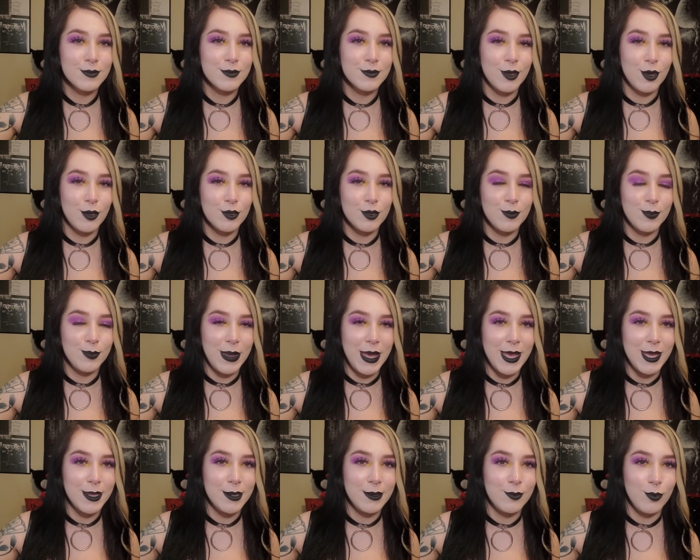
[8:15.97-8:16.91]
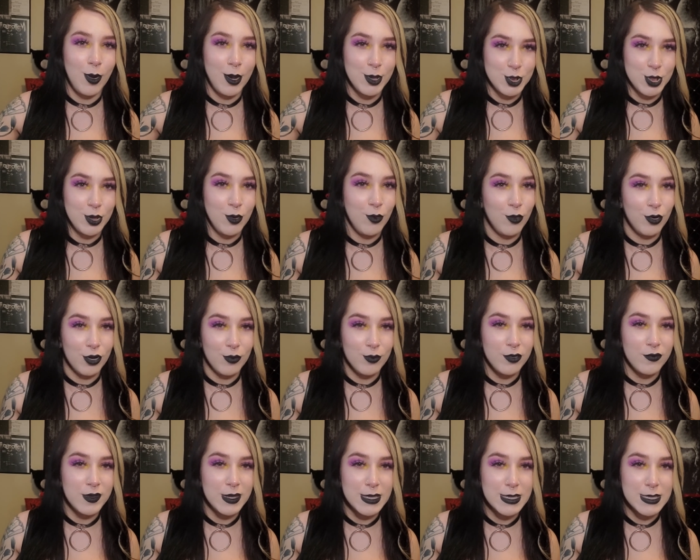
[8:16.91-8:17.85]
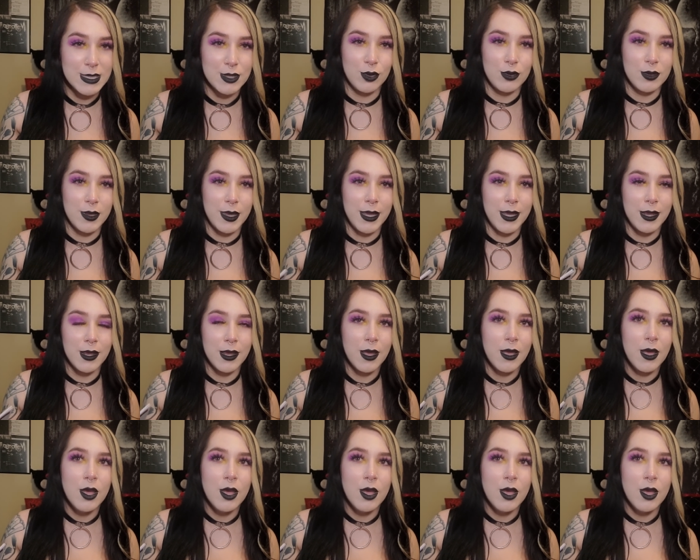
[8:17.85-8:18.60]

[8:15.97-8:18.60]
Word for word: go to bed watching horror movies or like